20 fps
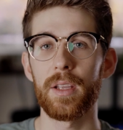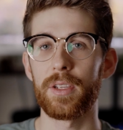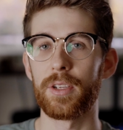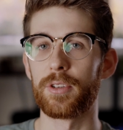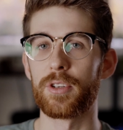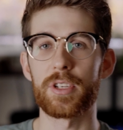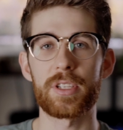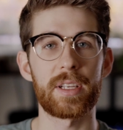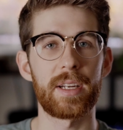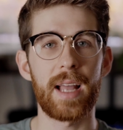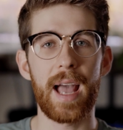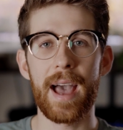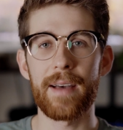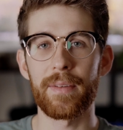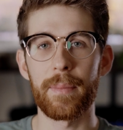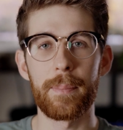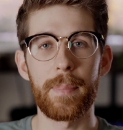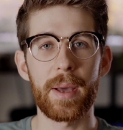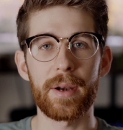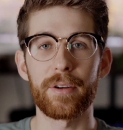You're just going to have
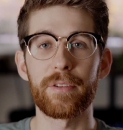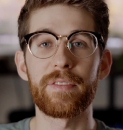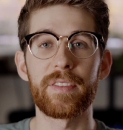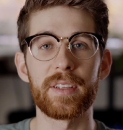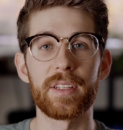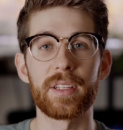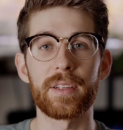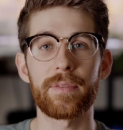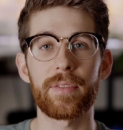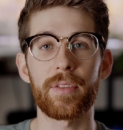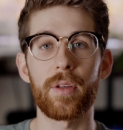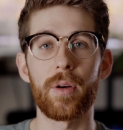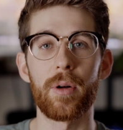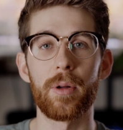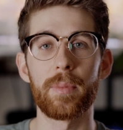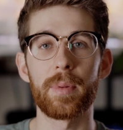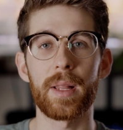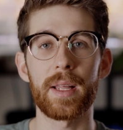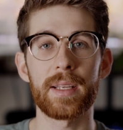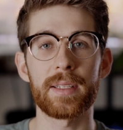a better feeling for the
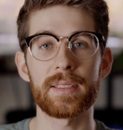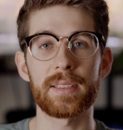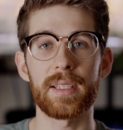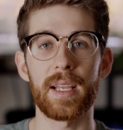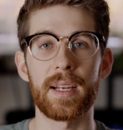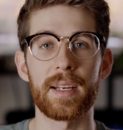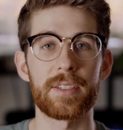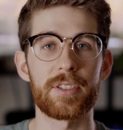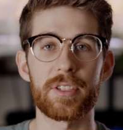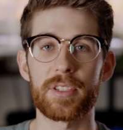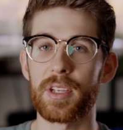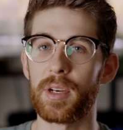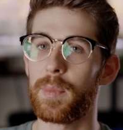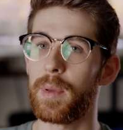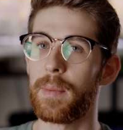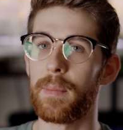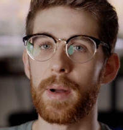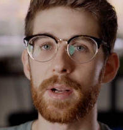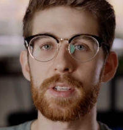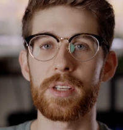whole place, and it's just going to
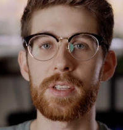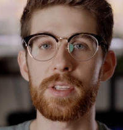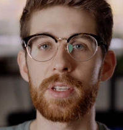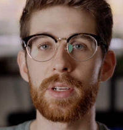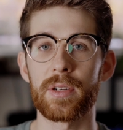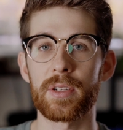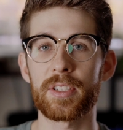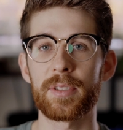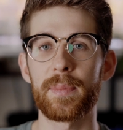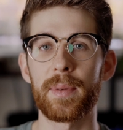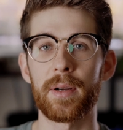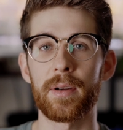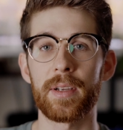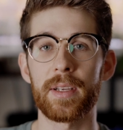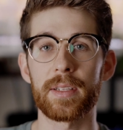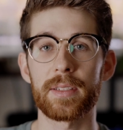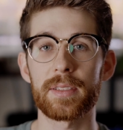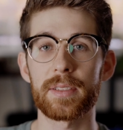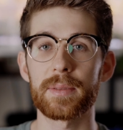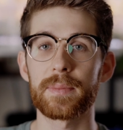be a much easier
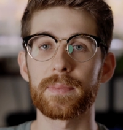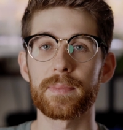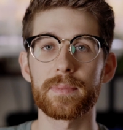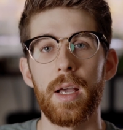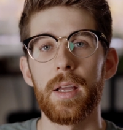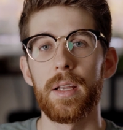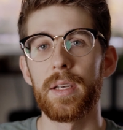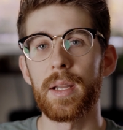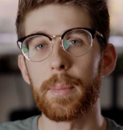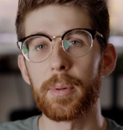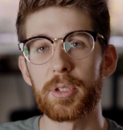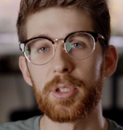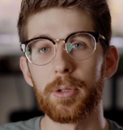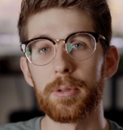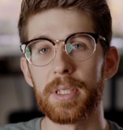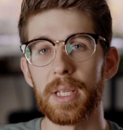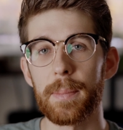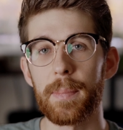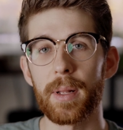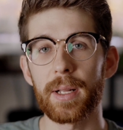experience. Number 2
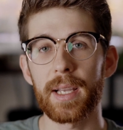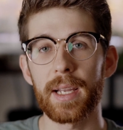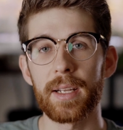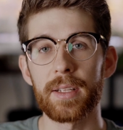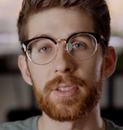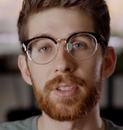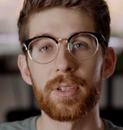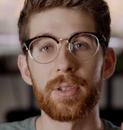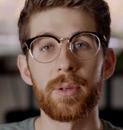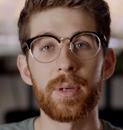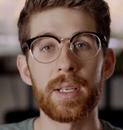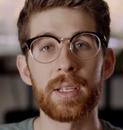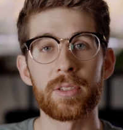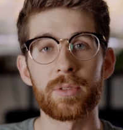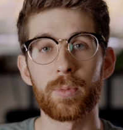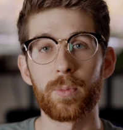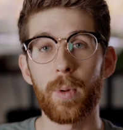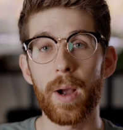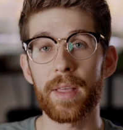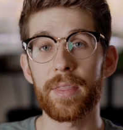tip I'll get into is
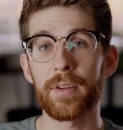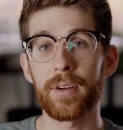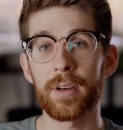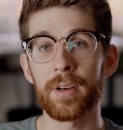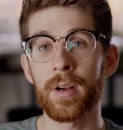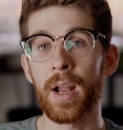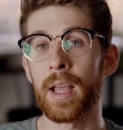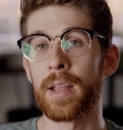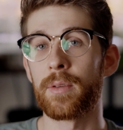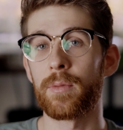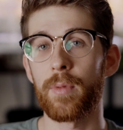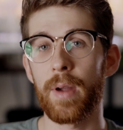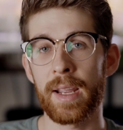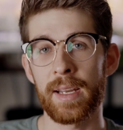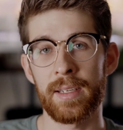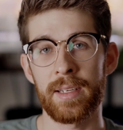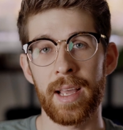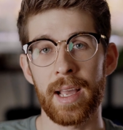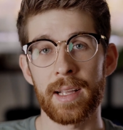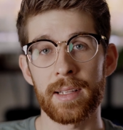weather and
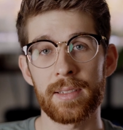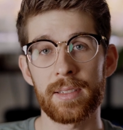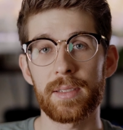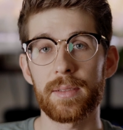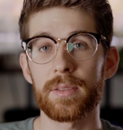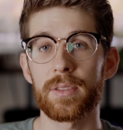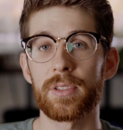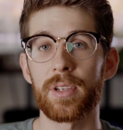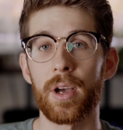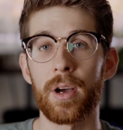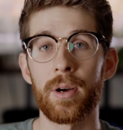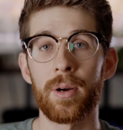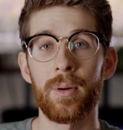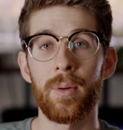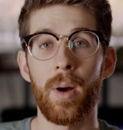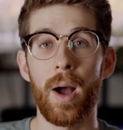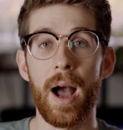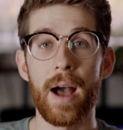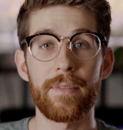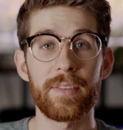rain dates.
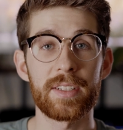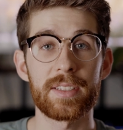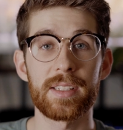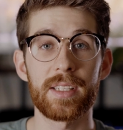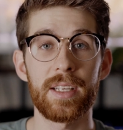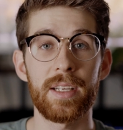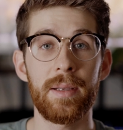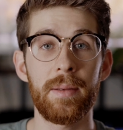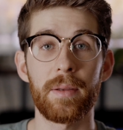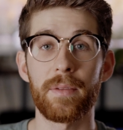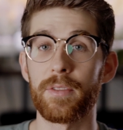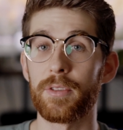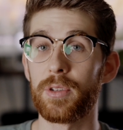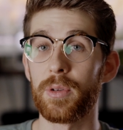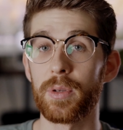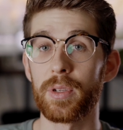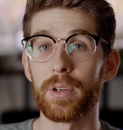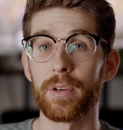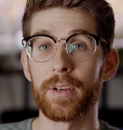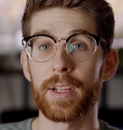So obviously, if you're
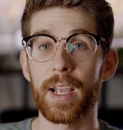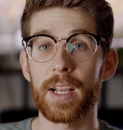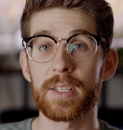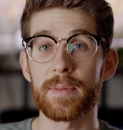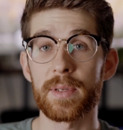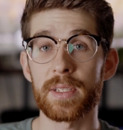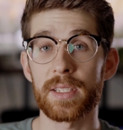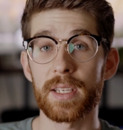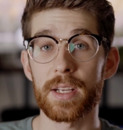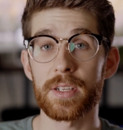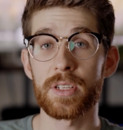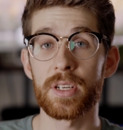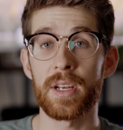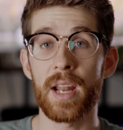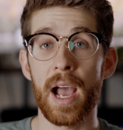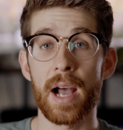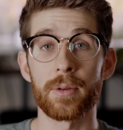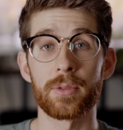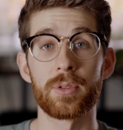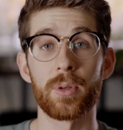doing your engagement session
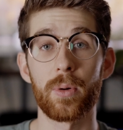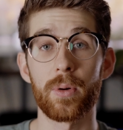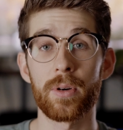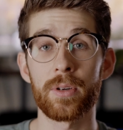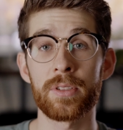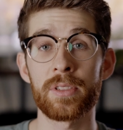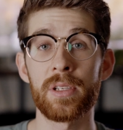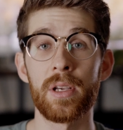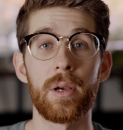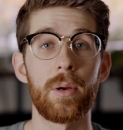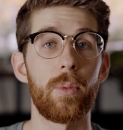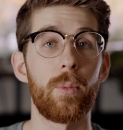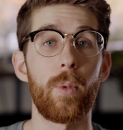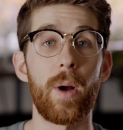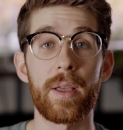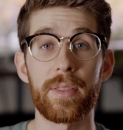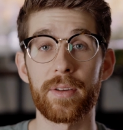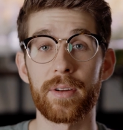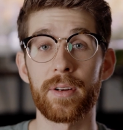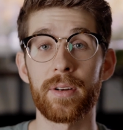outdoors,
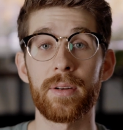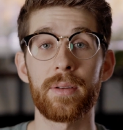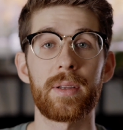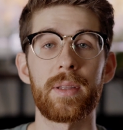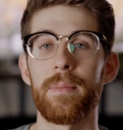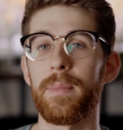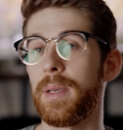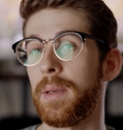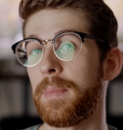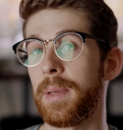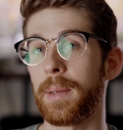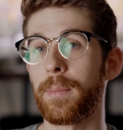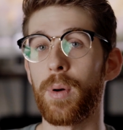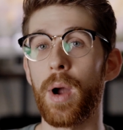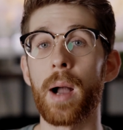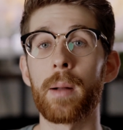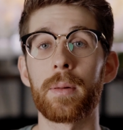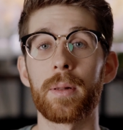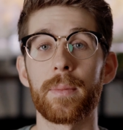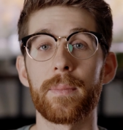weather can be a big
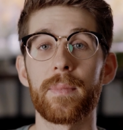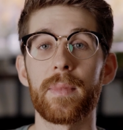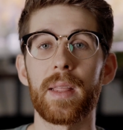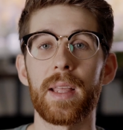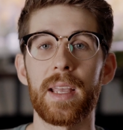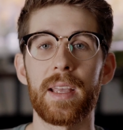problem.